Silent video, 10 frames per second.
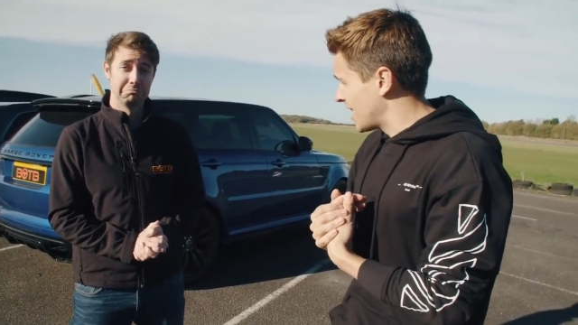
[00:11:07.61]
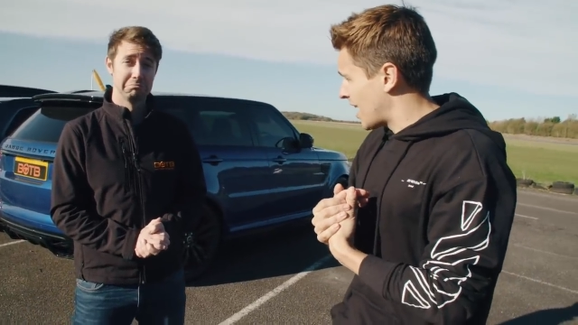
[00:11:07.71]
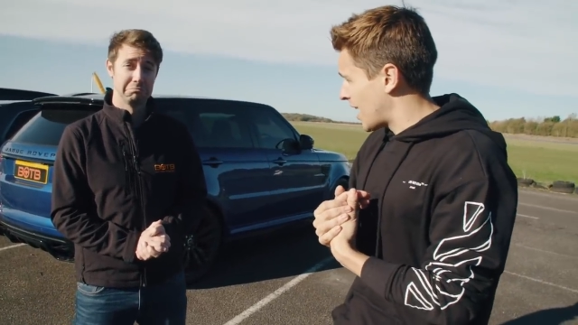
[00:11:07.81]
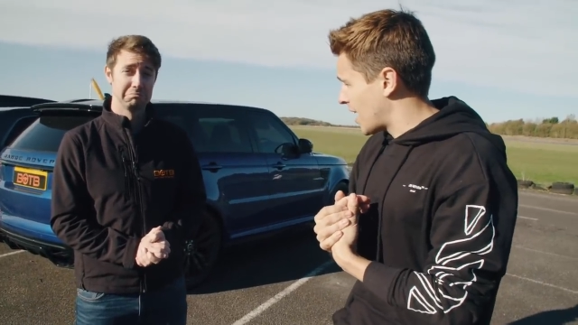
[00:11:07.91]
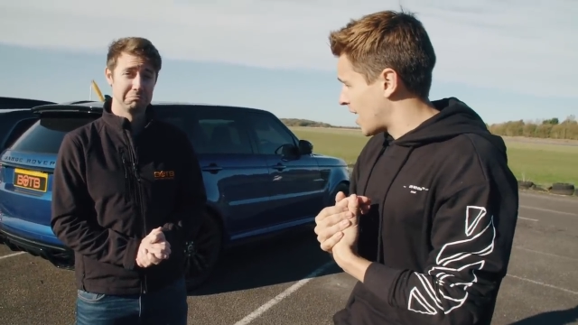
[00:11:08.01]

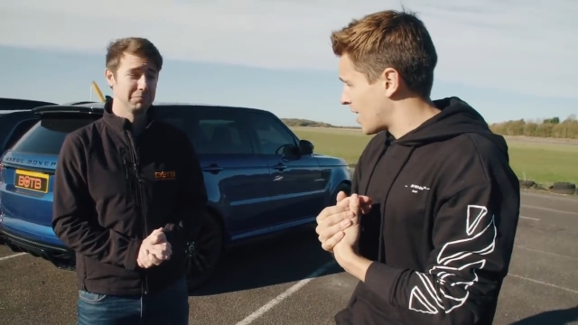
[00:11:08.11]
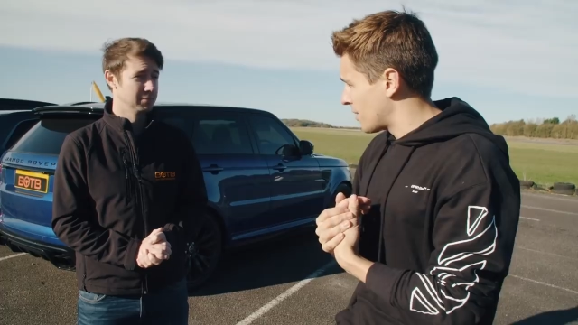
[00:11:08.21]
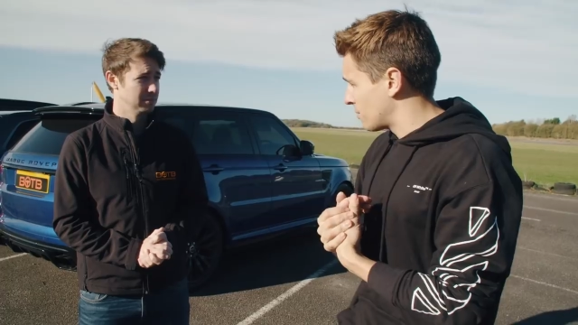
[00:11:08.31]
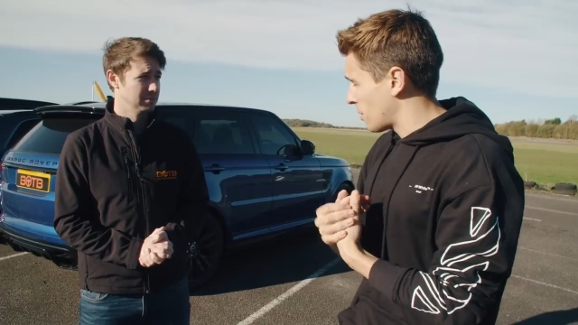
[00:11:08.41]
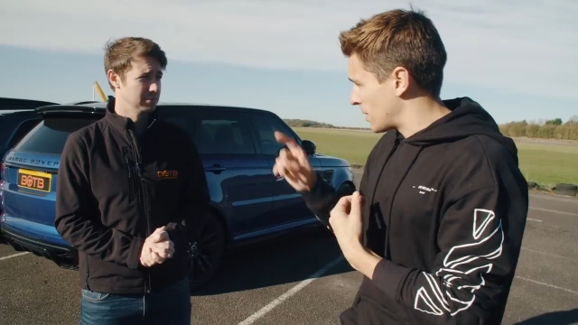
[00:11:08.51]

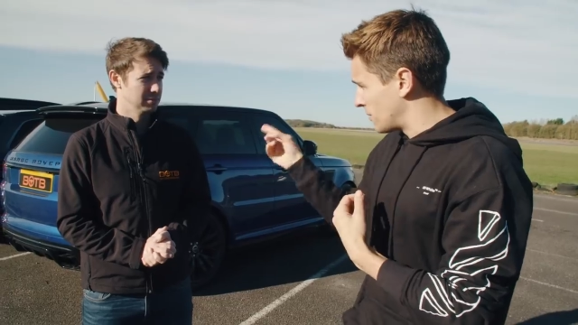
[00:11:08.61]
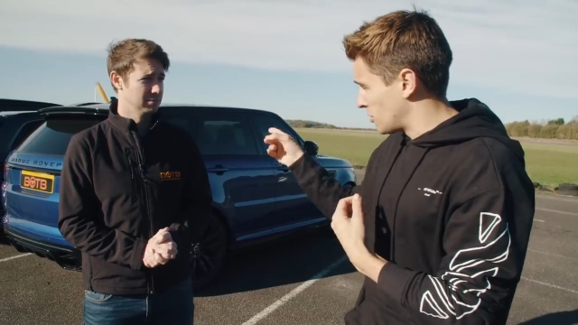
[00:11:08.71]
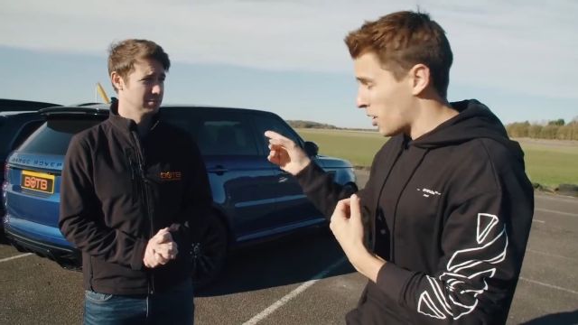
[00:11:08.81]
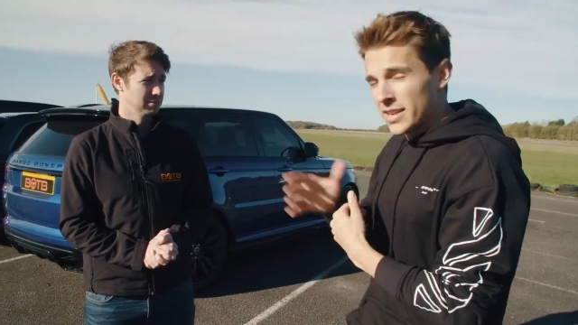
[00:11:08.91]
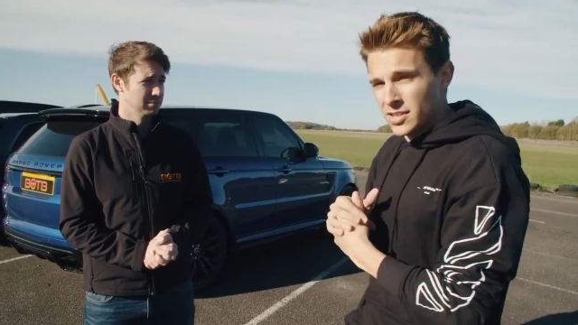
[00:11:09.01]
Speaker 1: Probably
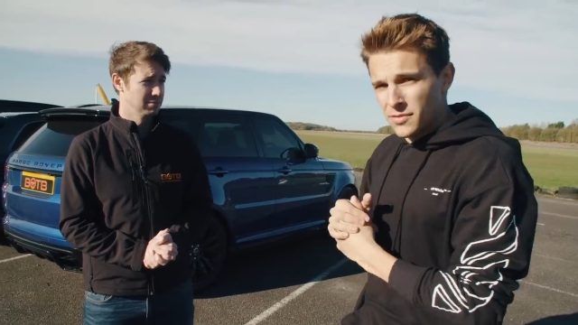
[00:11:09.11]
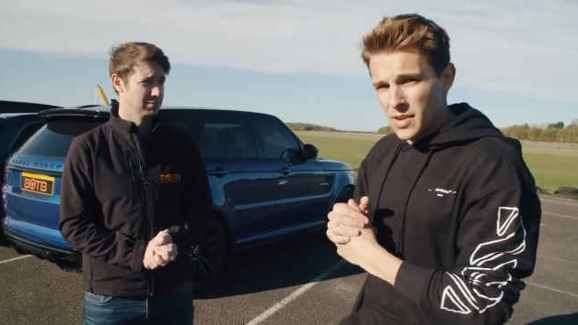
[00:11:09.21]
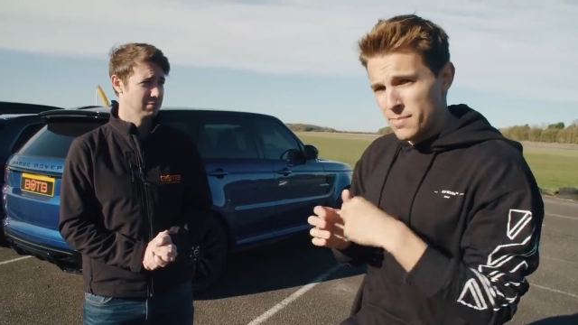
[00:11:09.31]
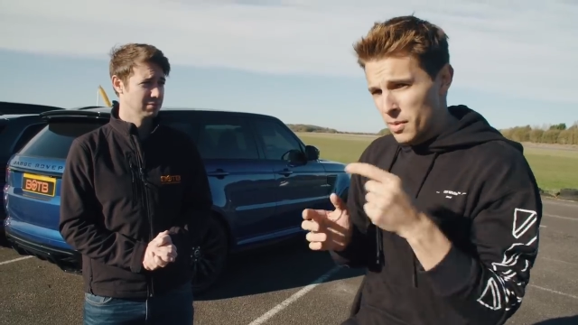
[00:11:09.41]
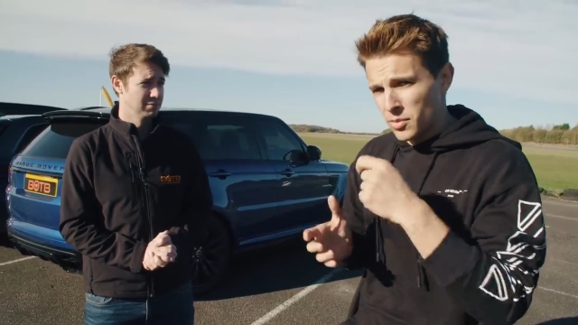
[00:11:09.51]
not
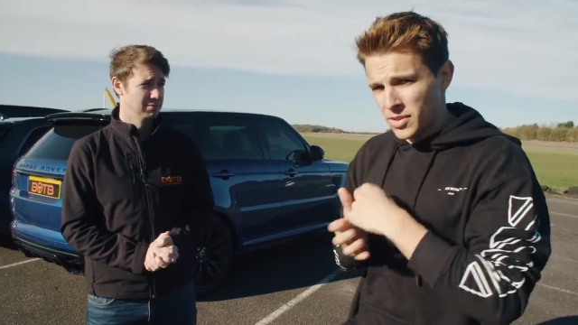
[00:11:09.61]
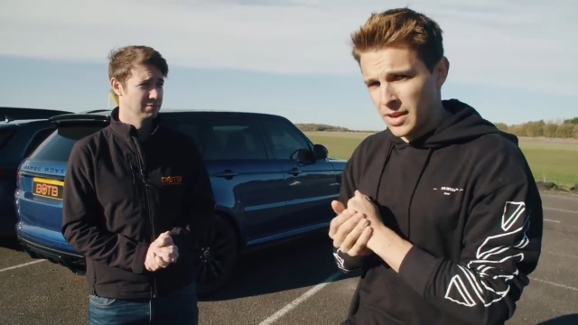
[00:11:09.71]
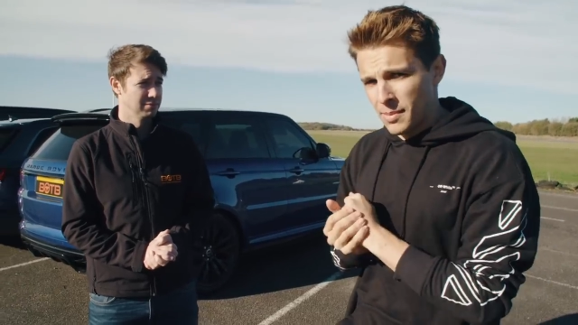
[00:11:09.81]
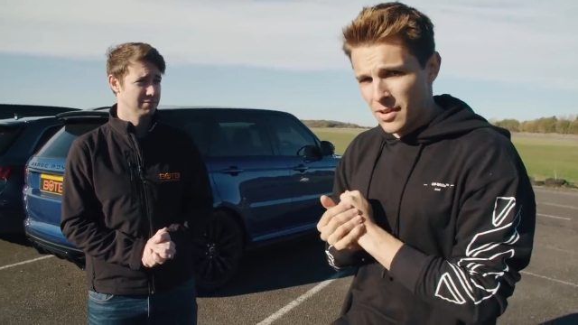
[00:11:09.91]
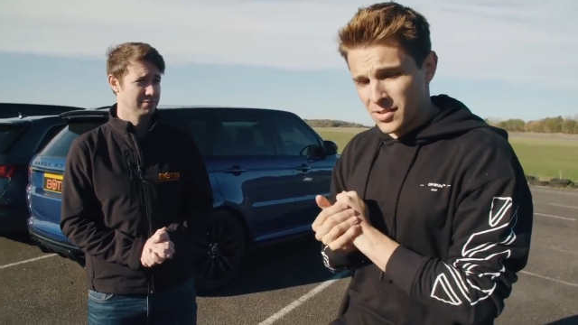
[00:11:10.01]
SUV, but we'll think
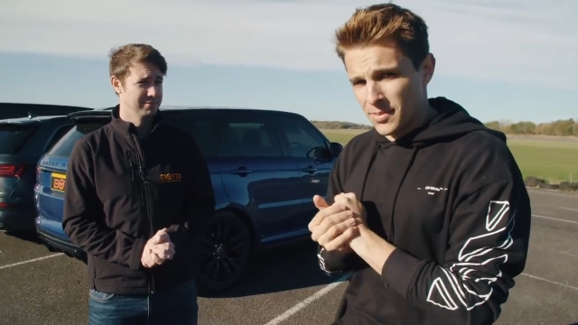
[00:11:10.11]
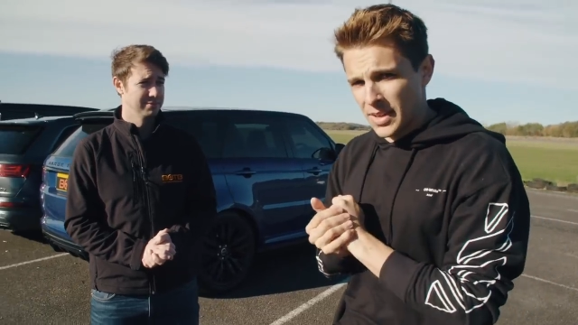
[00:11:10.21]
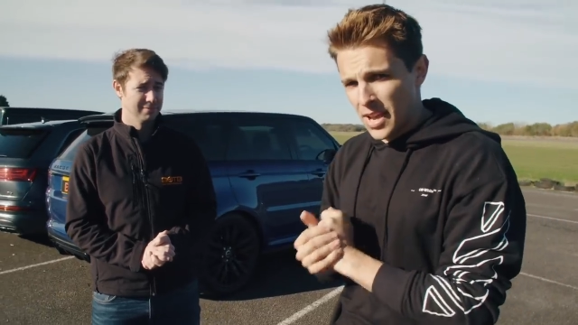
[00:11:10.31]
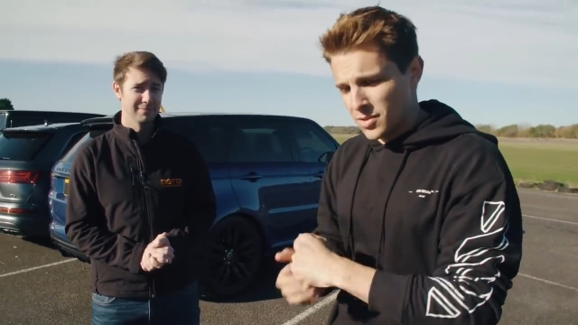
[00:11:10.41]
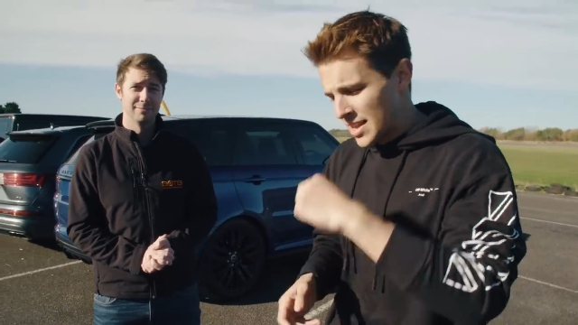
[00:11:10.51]
about something
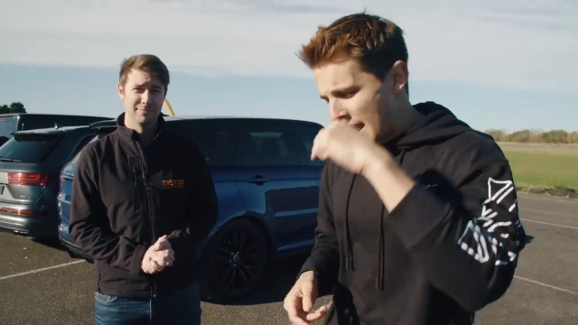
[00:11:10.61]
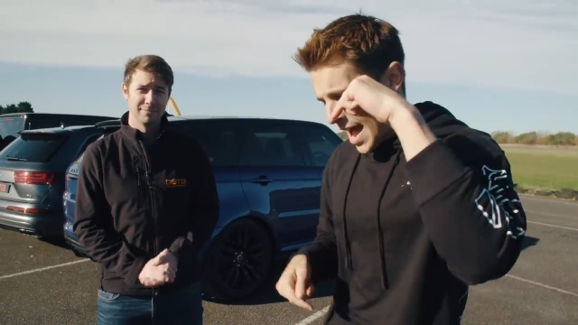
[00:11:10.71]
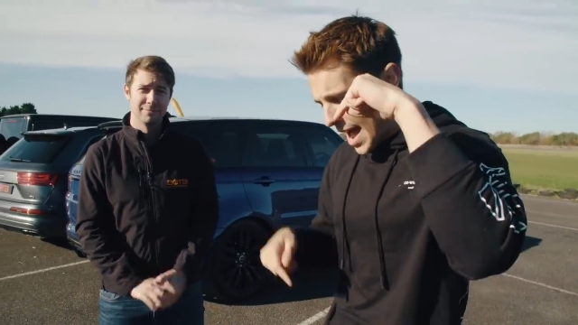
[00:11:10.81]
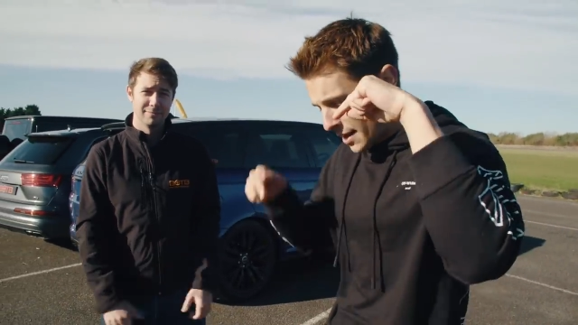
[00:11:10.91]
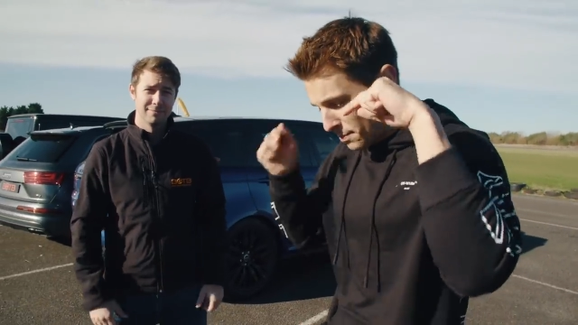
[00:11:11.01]
else.
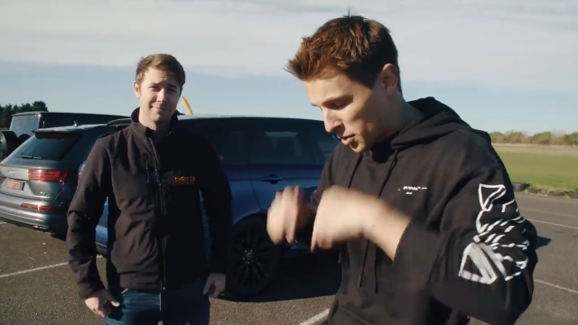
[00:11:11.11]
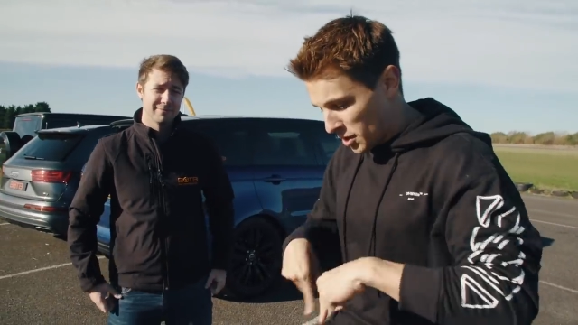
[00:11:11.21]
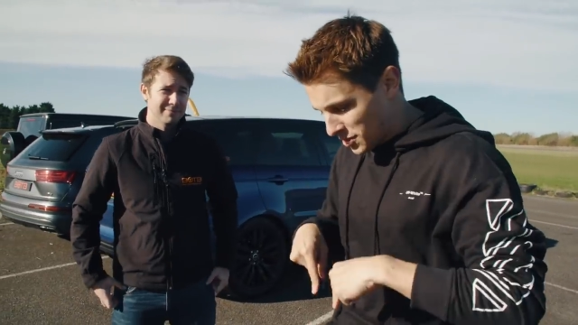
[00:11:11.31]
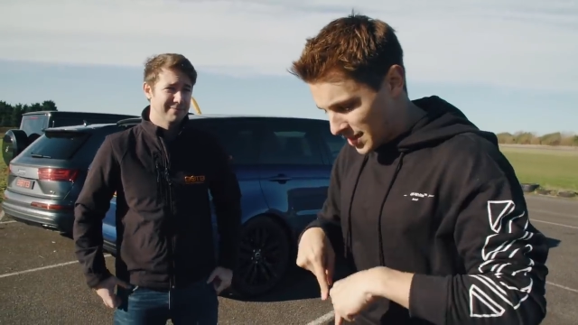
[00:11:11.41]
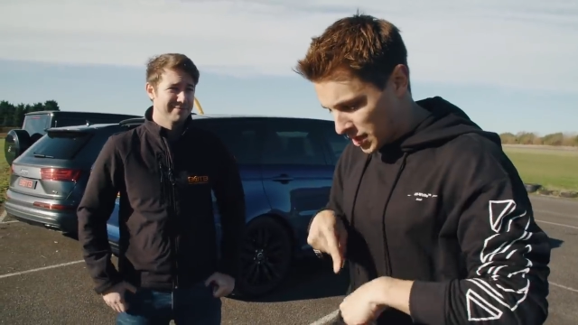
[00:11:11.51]
And put
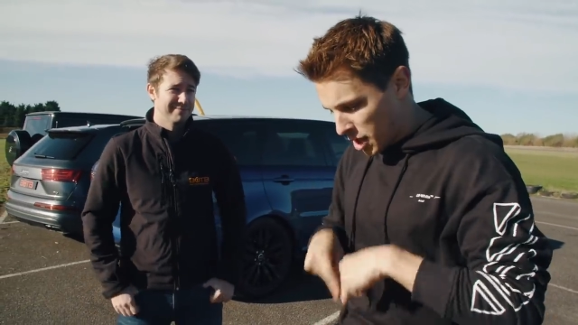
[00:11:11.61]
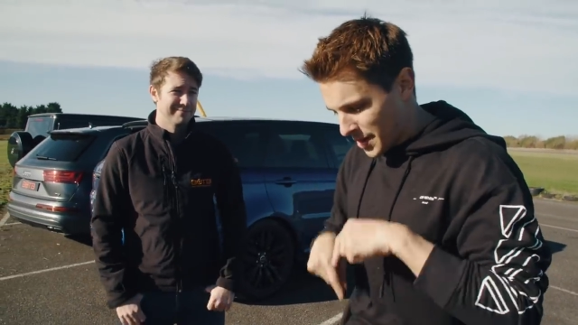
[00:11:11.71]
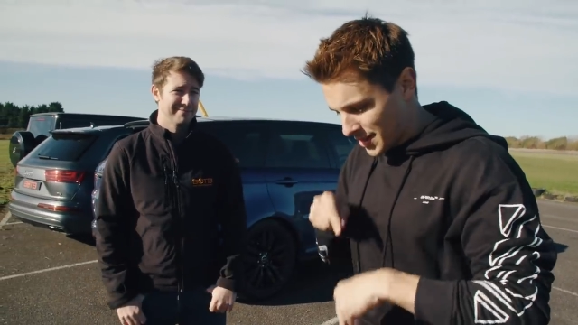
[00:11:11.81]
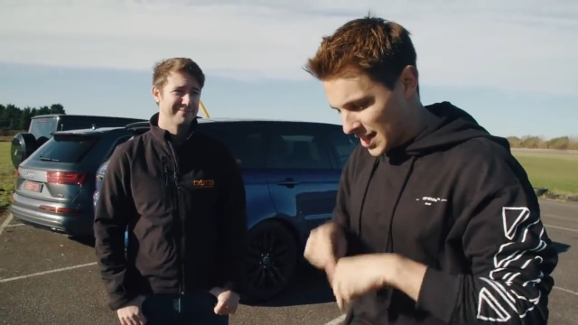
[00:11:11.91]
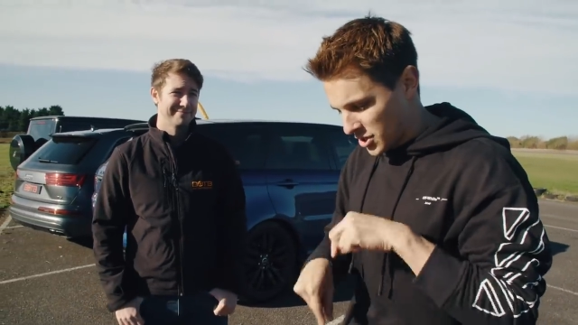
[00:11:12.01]
those in the
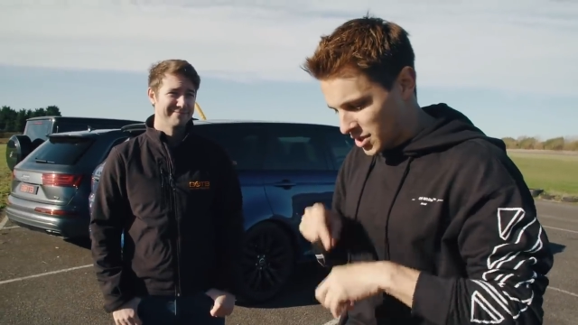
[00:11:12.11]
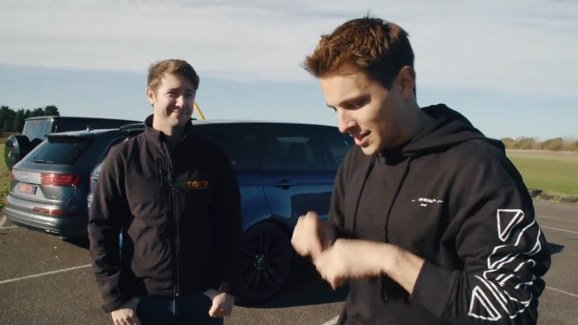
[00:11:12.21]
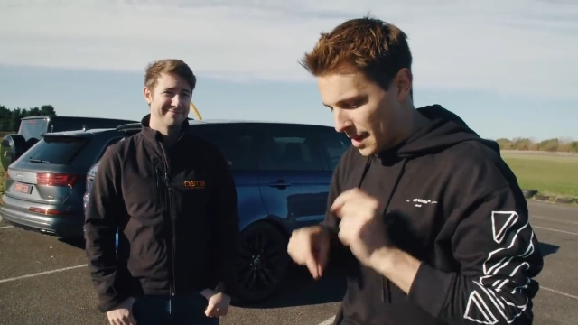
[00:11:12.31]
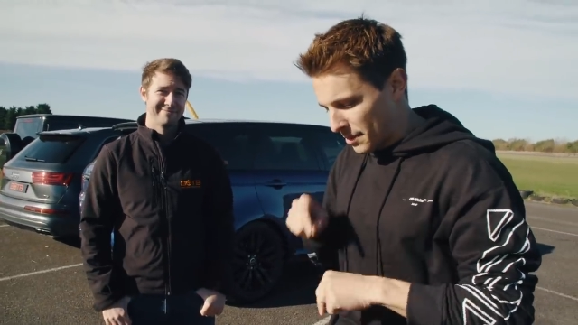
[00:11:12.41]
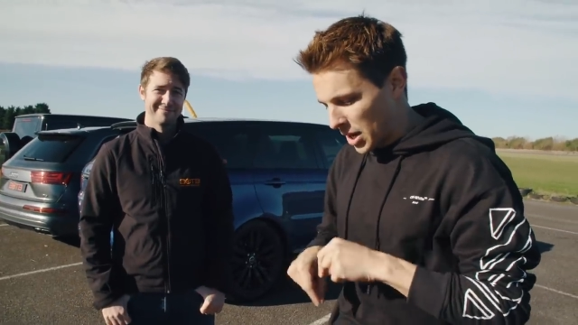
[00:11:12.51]
comment section
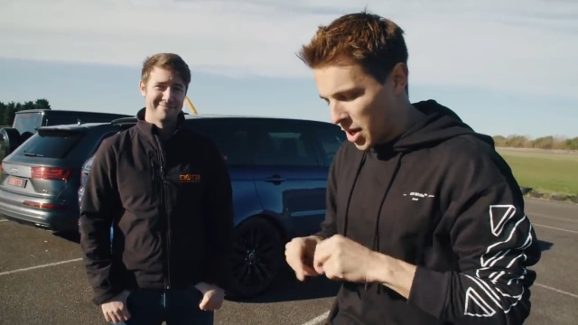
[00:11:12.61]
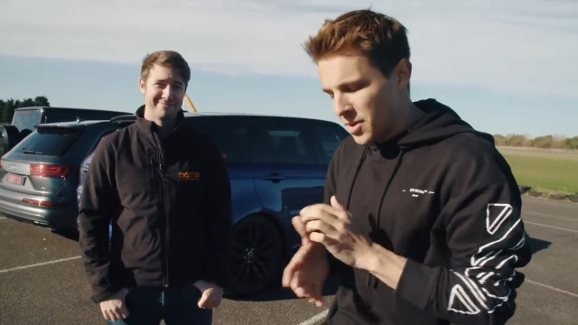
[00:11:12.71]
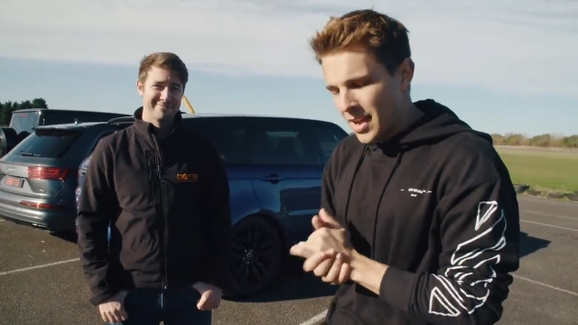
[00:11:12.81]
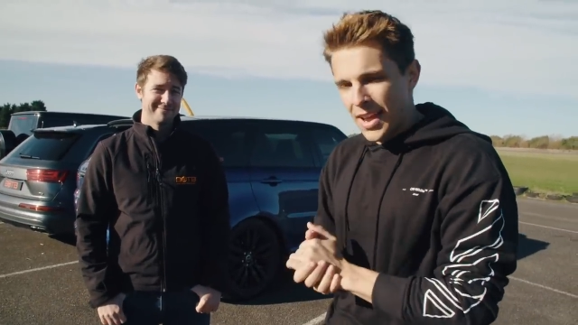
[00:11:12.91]
down below.